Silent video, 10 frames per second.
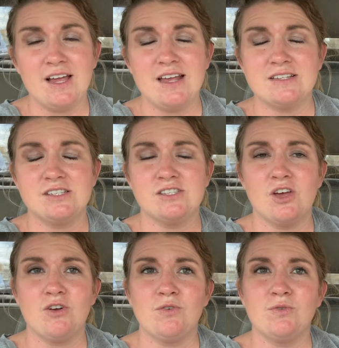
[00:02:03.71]
And
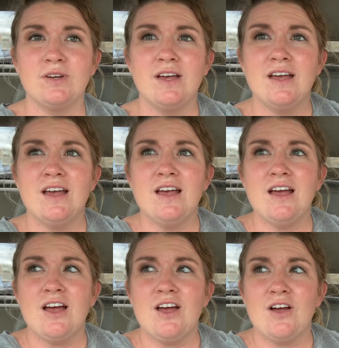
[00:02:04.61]
so,
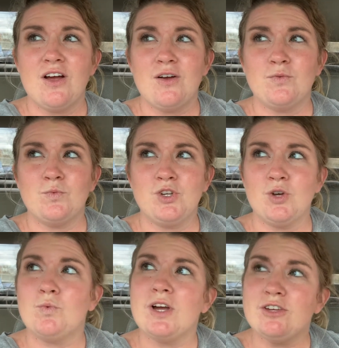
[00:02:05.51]
you know,
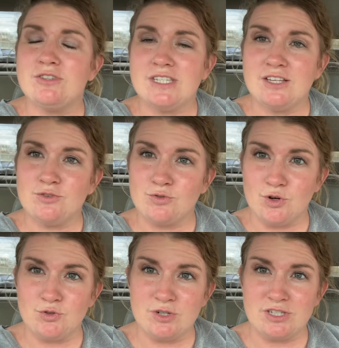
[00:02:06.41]
what you see at the
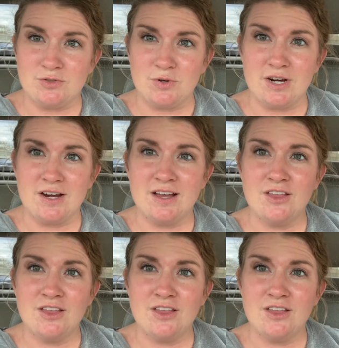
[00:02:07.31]
grocery store,